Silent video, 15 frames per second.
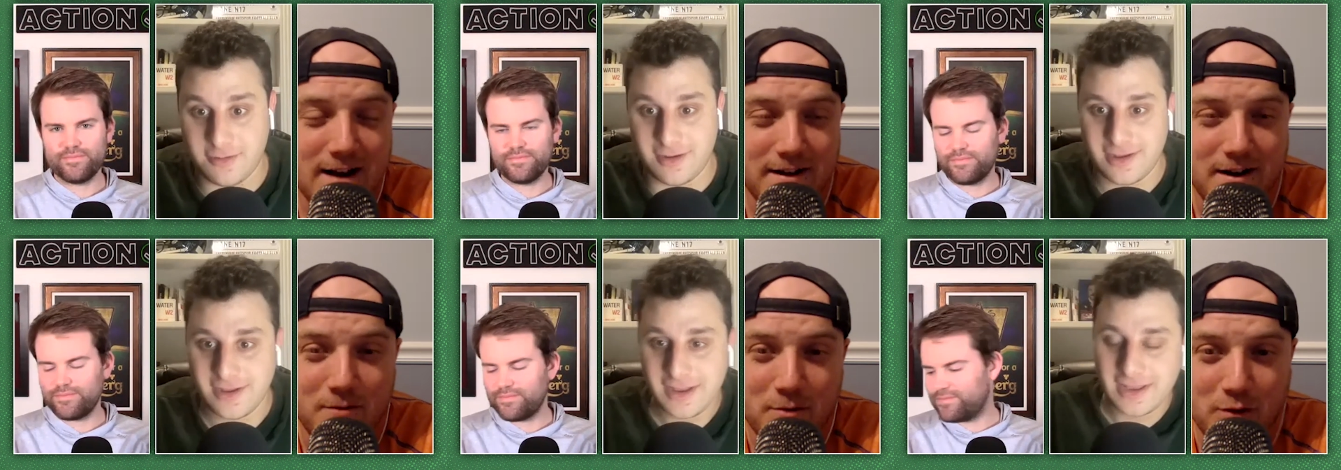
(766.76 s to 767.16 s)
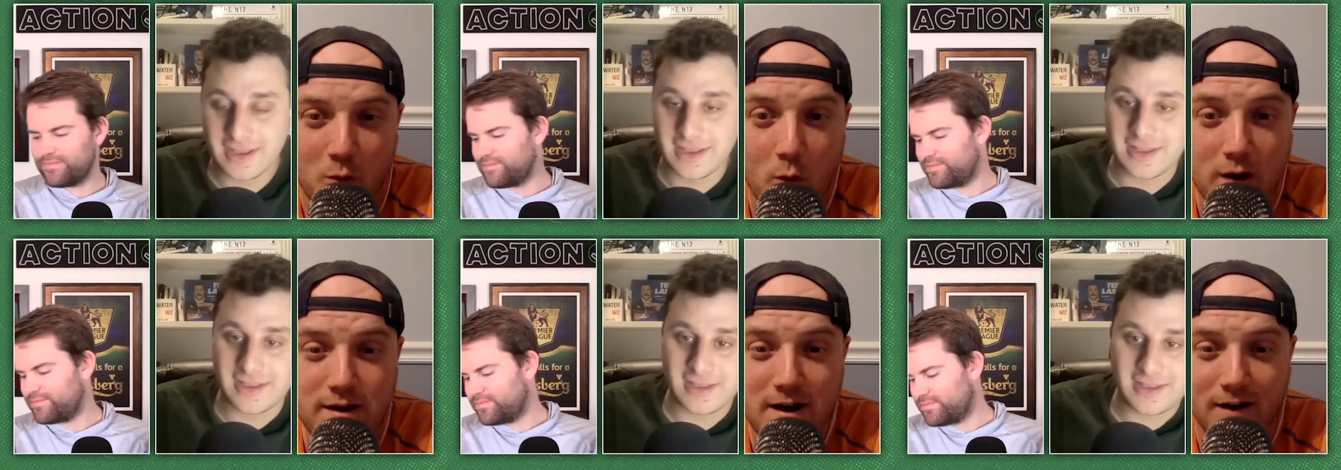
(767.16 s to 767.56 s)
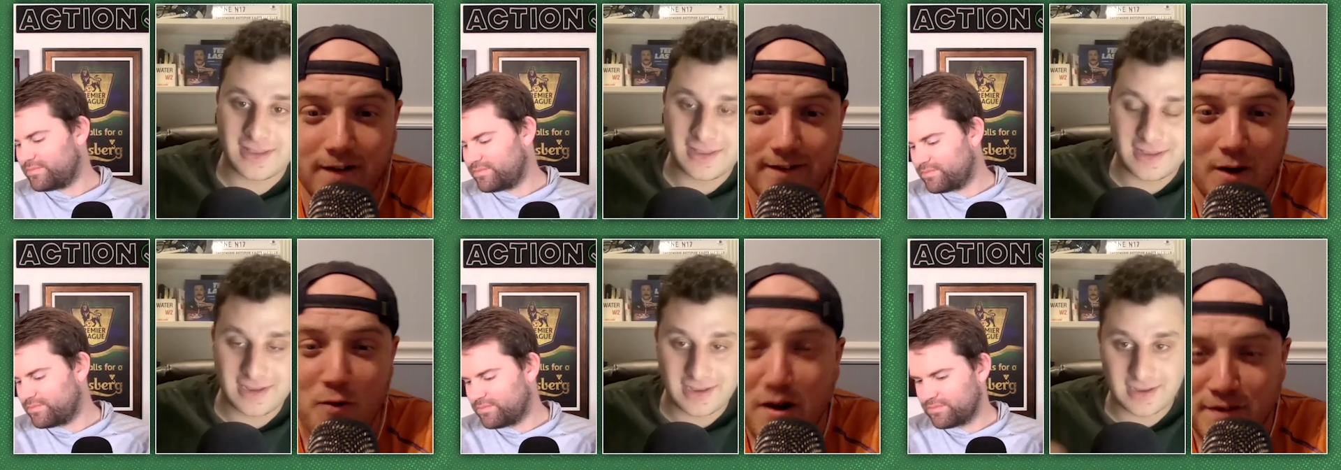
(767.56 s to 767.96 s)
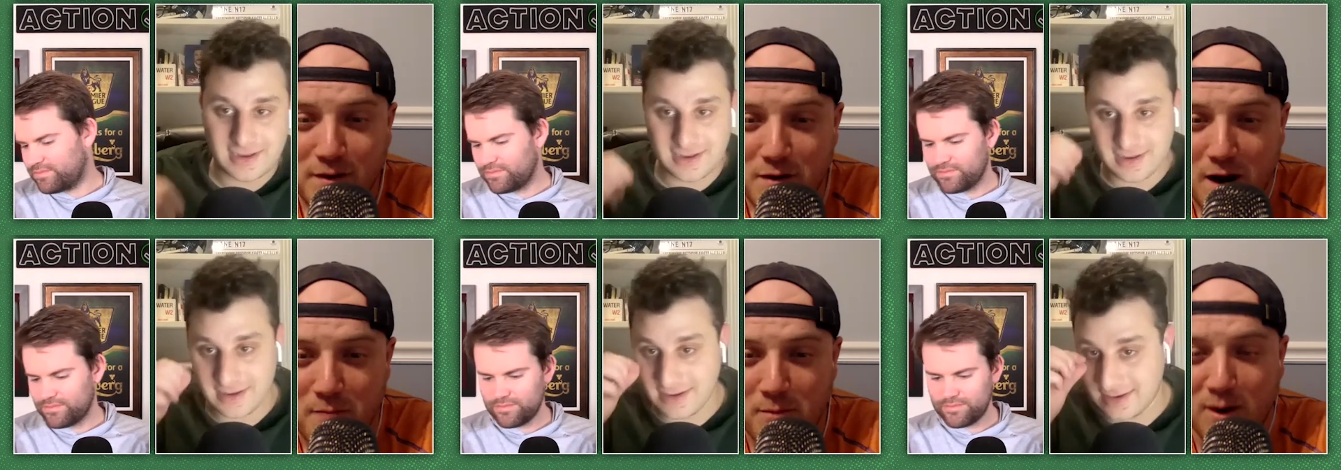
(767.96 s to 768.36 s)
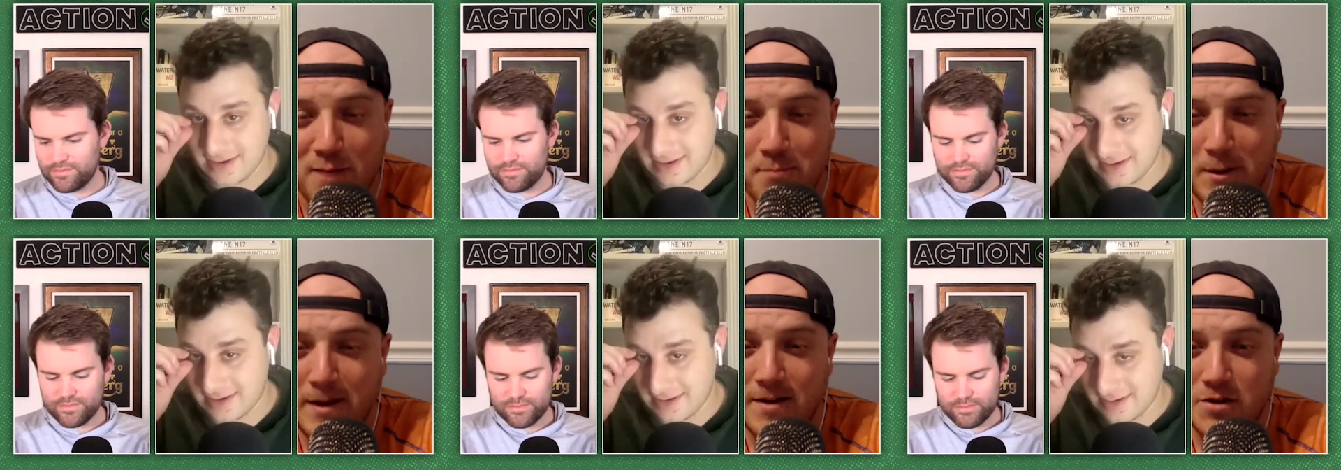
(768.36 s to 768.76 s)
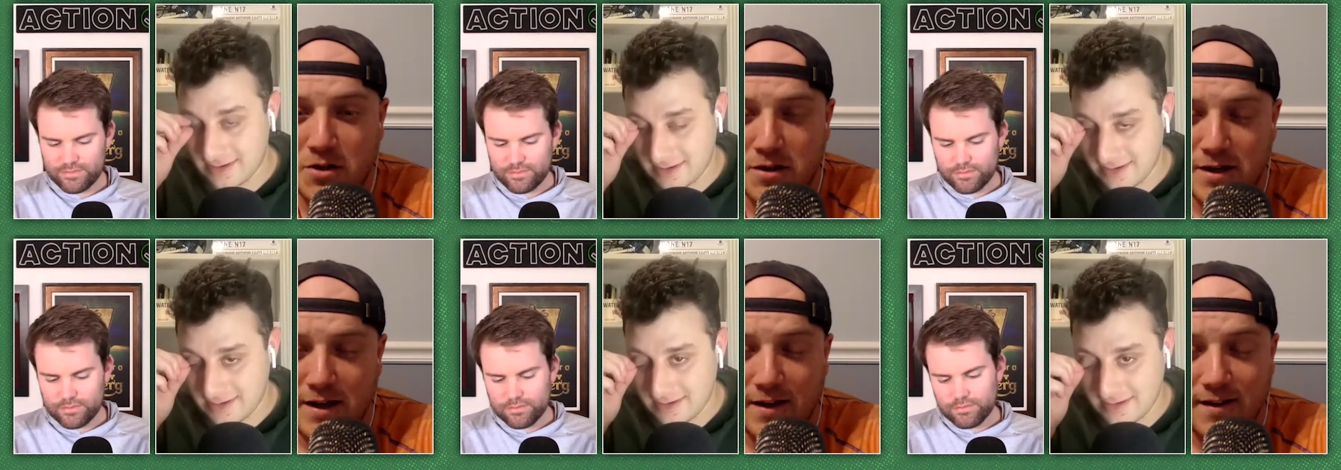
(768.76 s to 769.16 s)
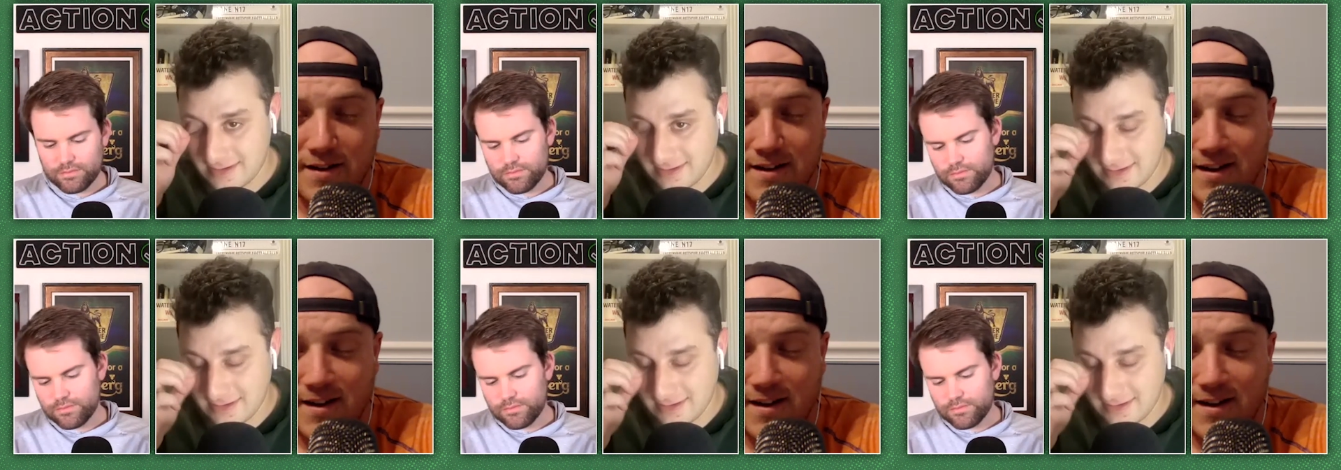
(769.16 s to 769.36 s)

Speaker 1: out of here with the one 0 because I want the number on PSG."